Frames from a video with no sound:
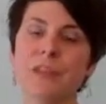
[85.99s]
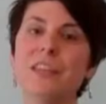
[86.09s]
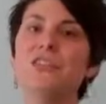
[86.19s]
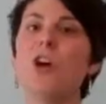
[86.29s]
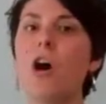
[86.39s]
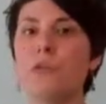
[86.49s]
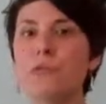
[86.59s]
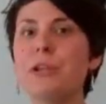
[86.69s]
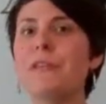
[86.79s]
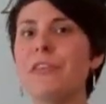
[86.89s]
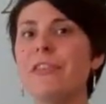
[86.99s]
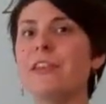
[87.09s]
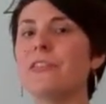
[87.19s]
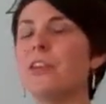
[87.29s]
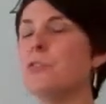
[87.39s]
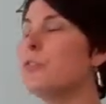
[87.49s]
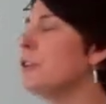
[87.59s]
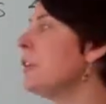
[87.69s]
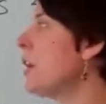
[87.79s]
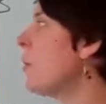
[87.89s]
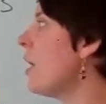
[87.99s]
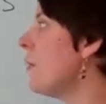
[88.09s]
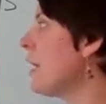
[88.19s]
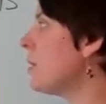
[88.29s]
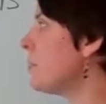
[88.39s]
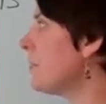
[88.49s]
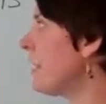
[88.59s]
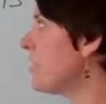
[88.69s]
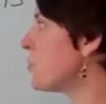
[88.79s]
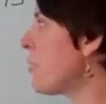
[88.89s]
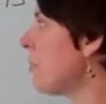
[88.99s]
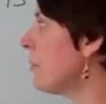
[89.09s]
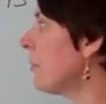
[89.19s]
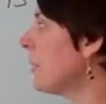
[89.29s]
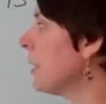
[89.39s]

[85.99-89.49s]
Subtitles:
These are all three of the things that you could know about a percentage problem.